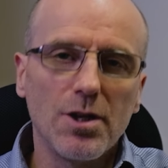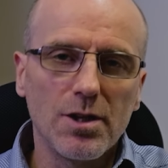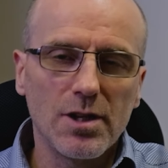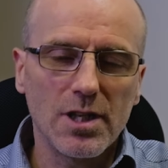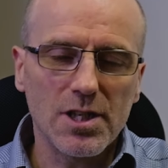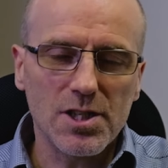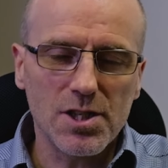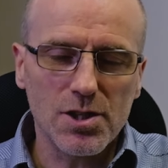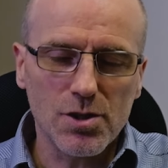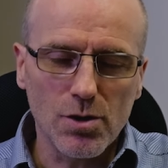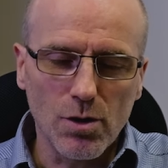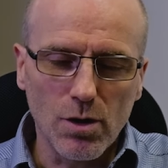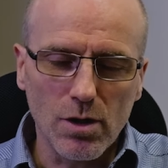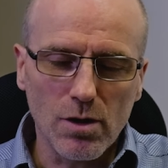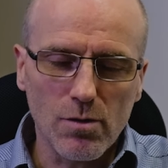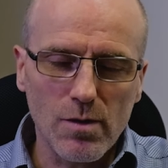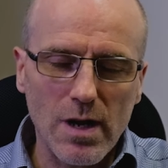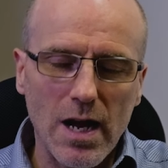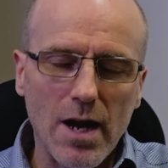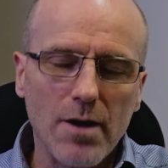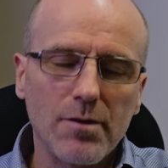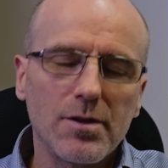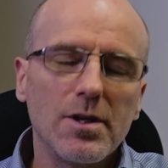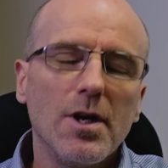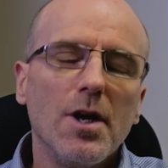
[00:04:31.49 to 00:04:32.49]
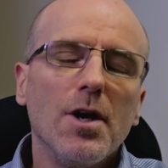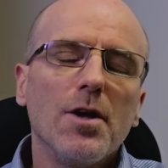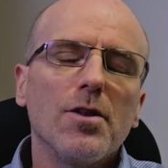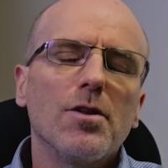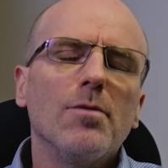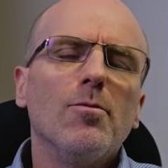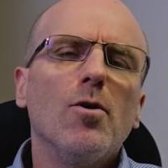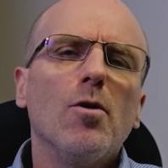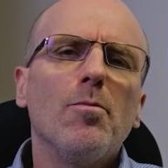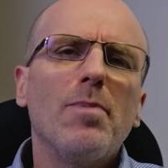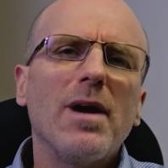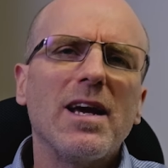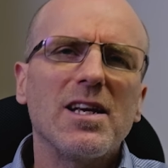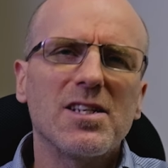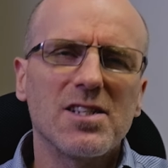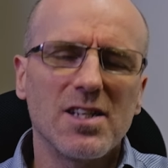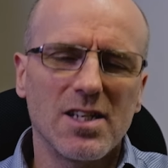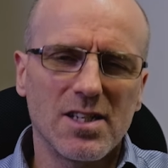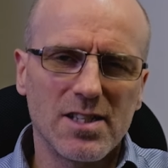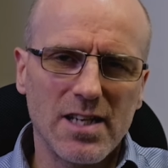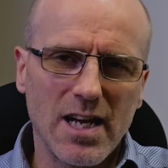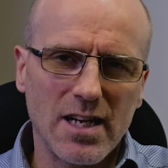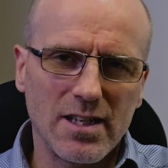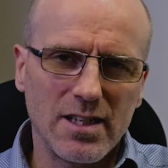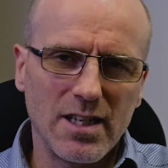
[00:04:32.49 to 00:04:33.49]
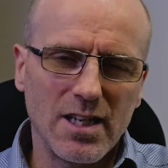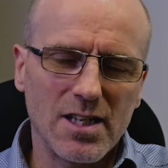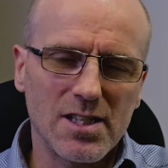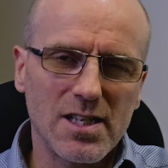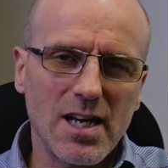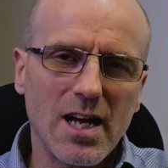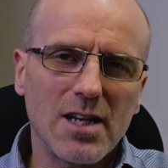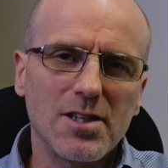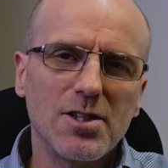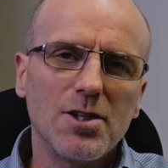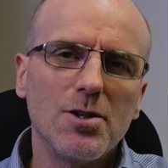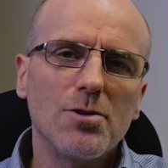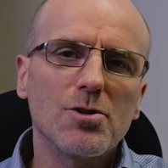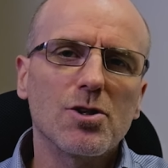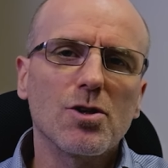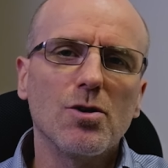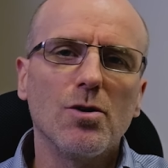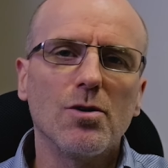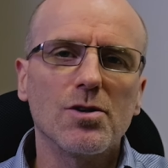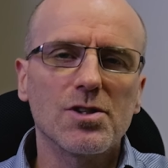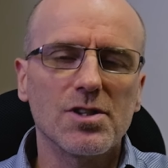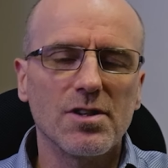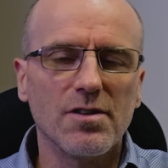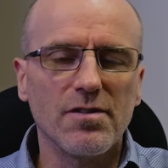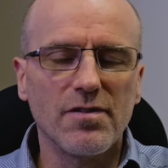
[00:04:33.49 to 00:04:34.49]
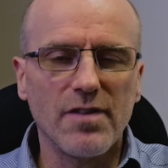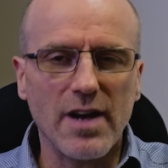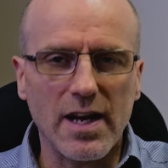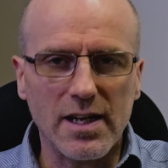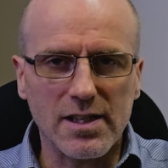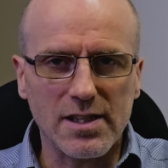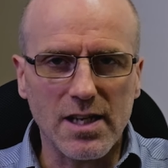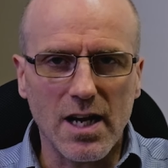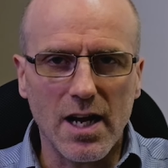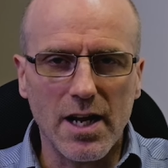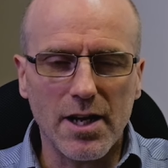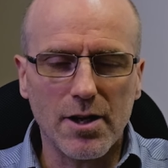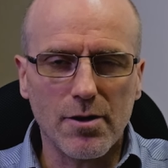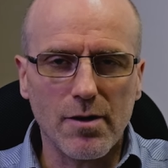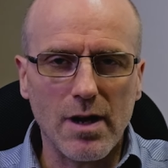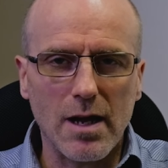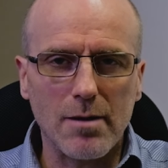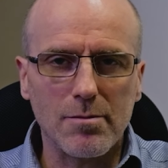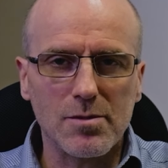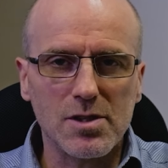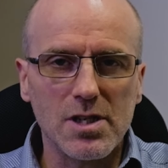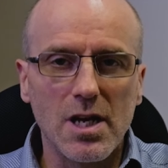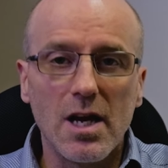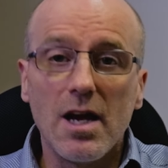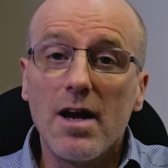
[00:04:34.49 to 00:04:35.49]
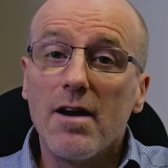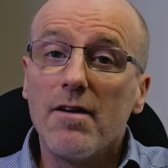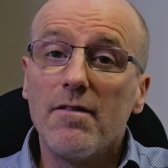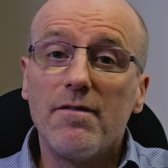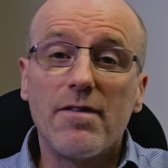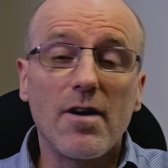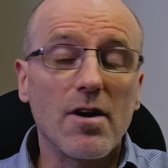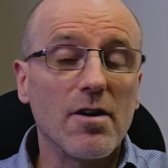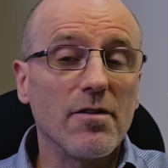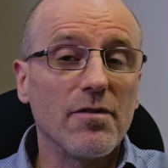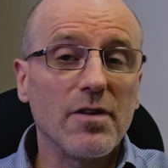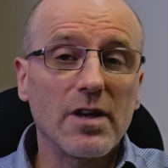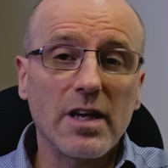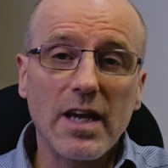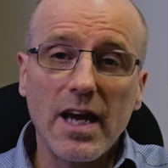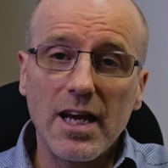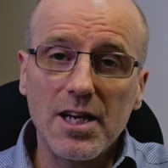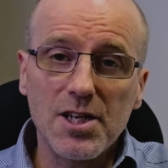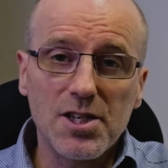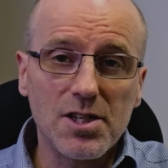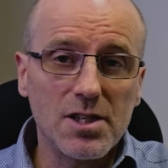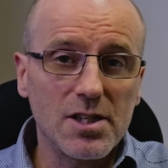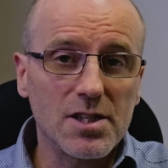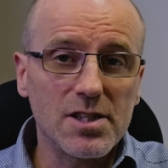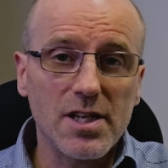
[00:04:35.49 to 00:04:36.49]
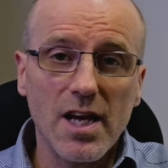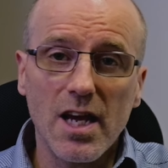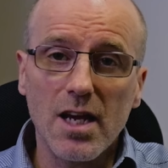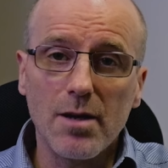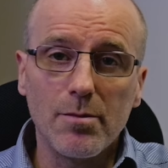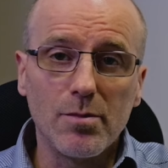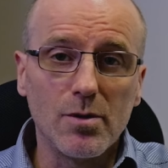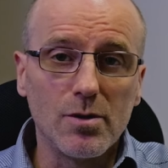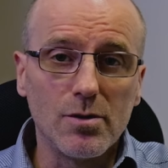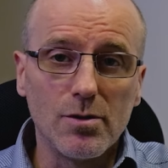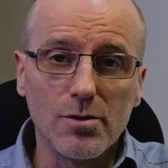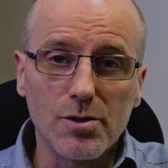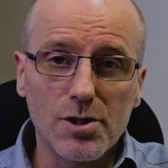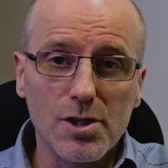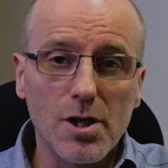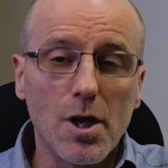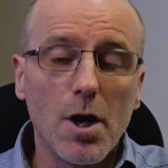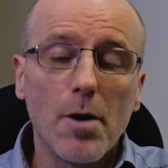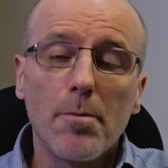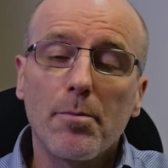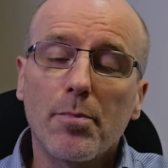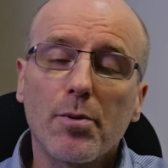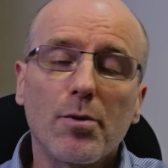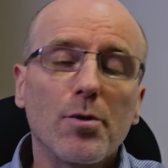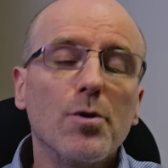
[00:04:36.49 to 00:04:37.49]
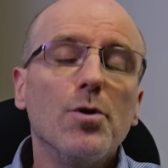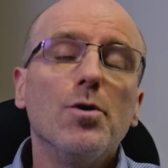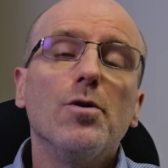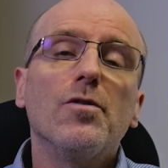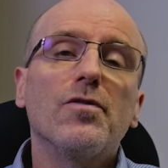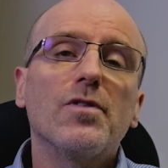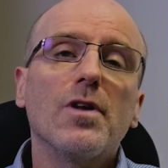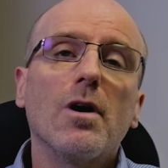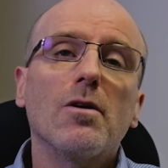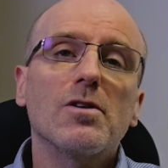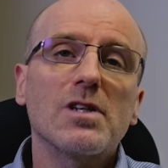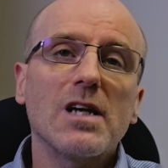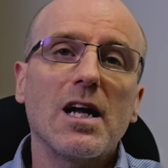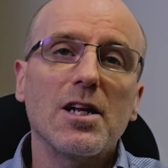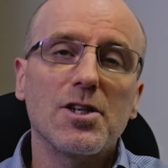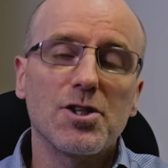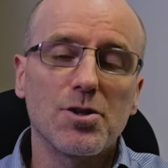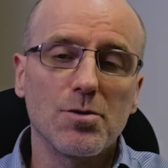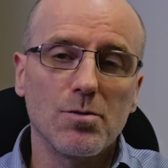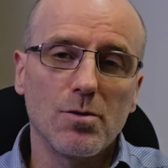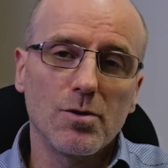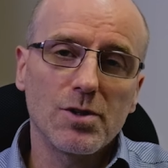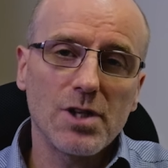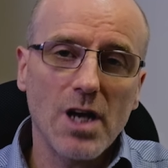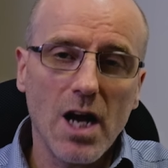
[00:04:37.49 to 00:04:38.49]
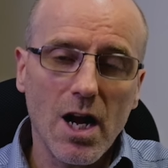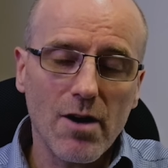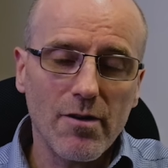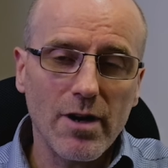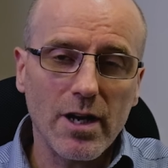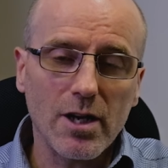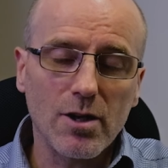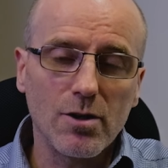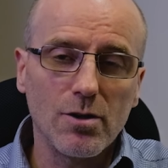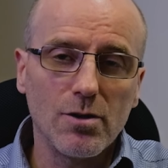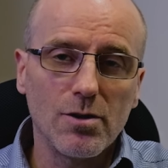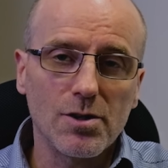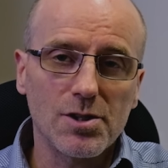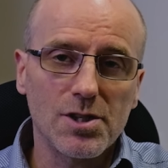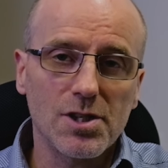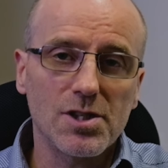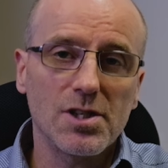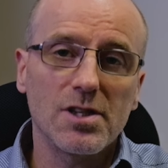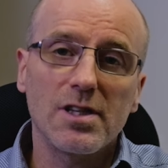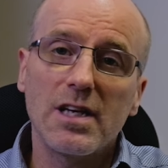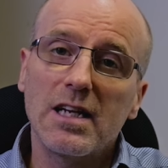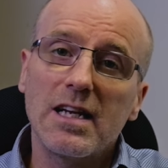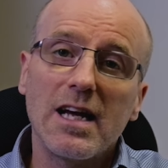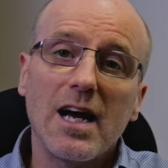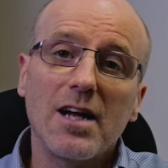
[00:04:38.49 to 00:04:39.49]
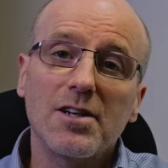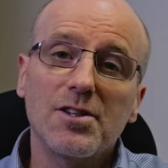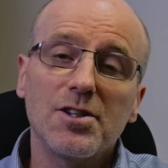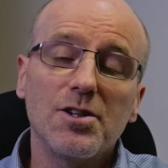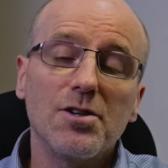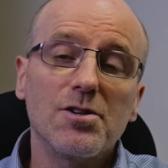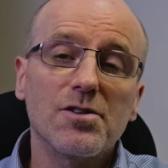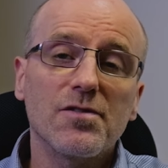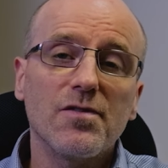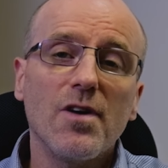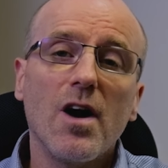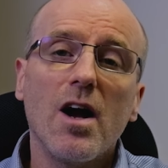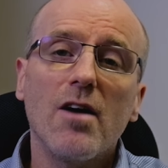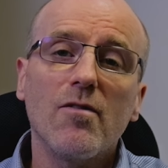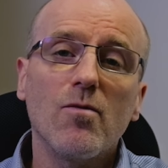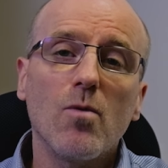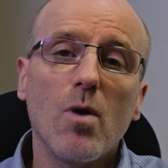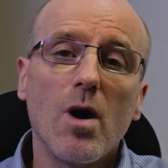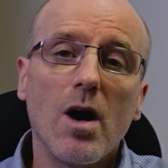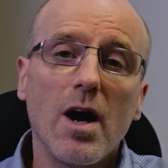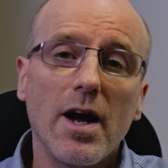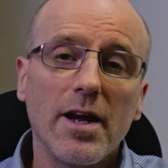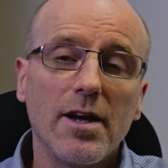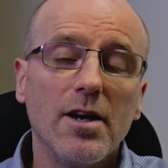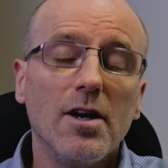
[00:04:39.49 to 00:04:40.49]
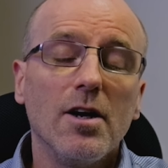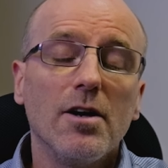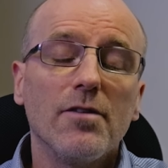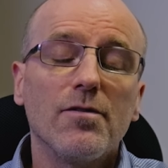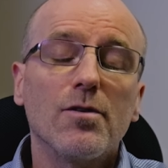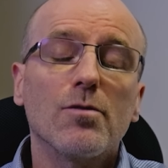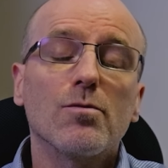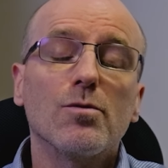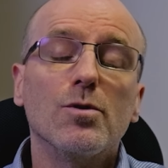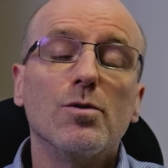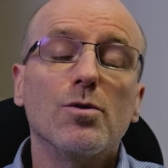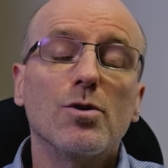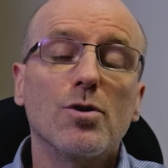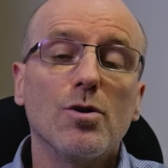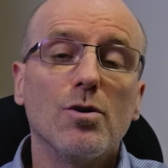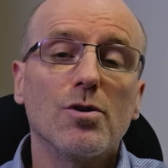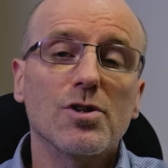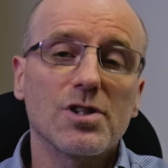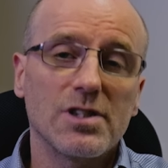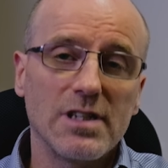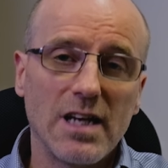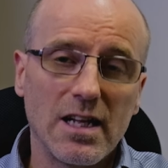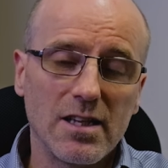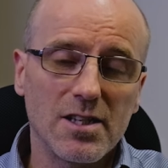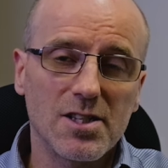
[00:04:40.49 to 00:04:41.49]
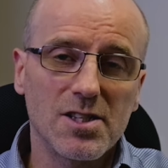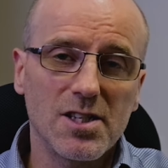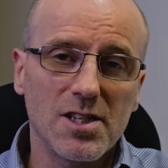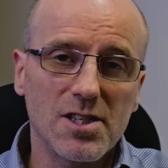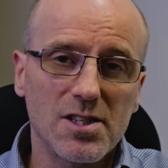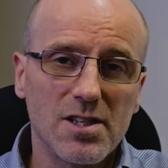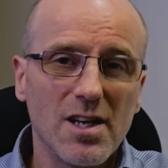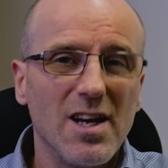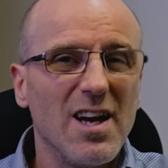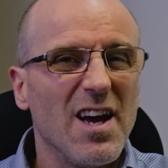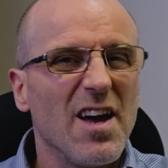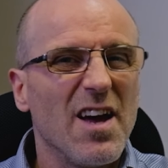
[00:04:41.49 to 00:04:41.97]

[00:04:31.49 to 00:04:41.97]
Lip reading: This is all around the more basic techniques, how to use cause and effect diagrams, verification tables, prove those actual direct causes, and then how to use 5Y for root cause analysis.